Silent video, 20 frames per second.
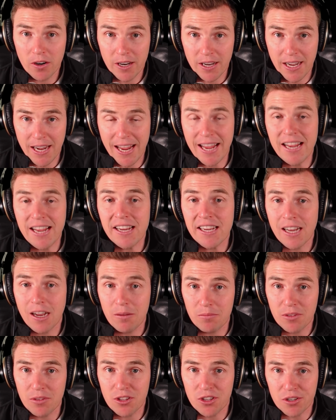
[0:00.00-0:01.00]
an
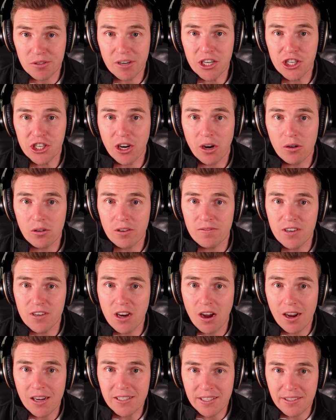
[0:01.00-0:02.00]
income threshold of
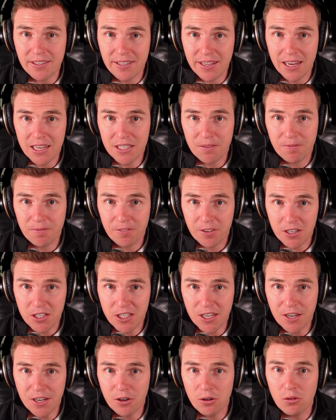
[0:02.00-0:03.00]
90,000 for a
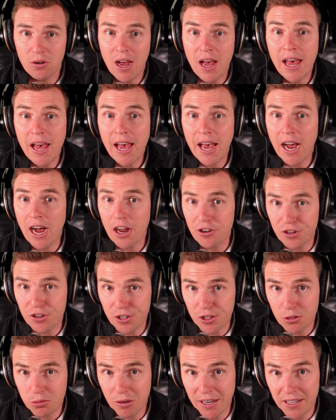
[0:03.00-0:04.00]
single,
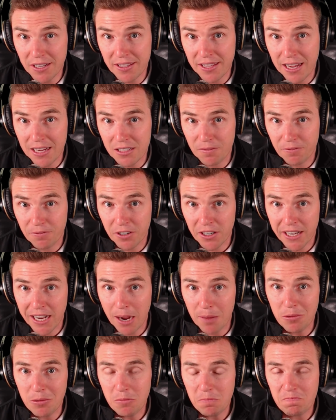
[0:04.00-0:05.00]
120,000 for a
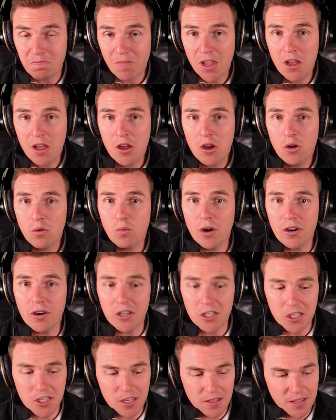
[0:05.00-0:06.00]
couple.
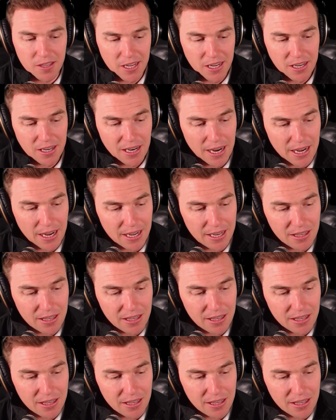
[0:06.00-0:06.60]
Whereas mm. the uh,